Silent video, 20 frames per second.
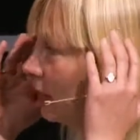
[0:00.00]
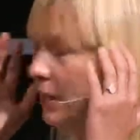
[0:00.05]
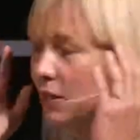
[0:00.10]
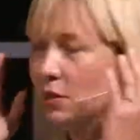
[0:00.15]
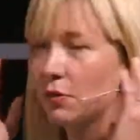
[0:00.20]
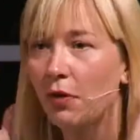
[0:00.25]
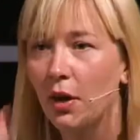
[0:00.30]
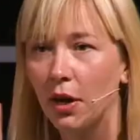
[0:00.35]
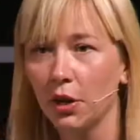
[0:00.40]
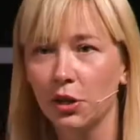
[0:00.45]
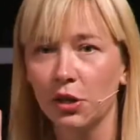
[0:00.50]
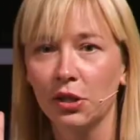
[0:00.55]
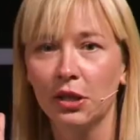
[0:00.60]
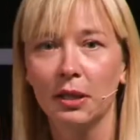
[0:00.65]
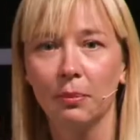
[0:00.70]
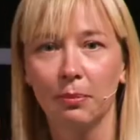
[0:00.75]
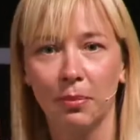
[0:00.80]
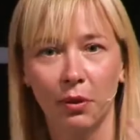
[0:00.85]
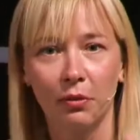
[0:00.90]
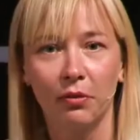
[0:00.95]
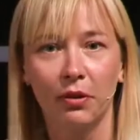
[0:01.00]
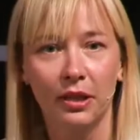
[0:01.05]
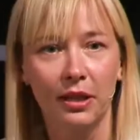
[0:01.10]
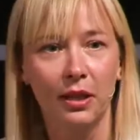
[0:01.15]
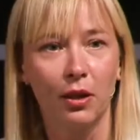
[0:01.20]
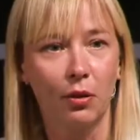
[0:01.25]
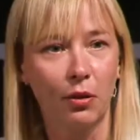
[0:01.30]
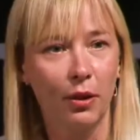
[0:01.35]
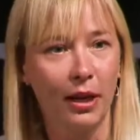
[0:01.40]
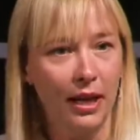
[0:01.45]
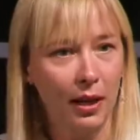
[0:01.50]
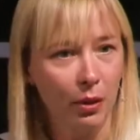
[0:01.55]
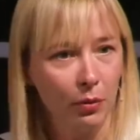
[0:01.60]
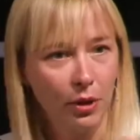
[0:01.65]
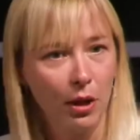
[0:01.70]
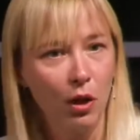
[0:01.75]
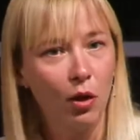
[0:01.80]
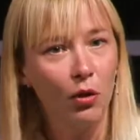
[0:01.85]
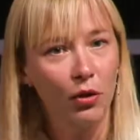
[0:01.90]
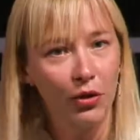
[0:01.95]
It's functionally perfectly okay.
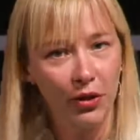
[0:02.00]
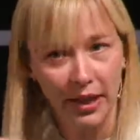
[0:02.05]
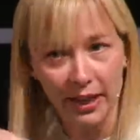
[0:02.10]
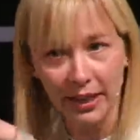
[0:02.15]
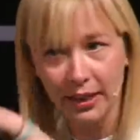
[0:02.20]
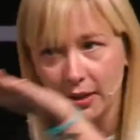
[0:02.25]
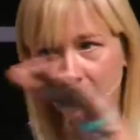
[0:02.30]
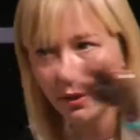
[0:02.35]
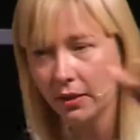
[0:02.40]
We all think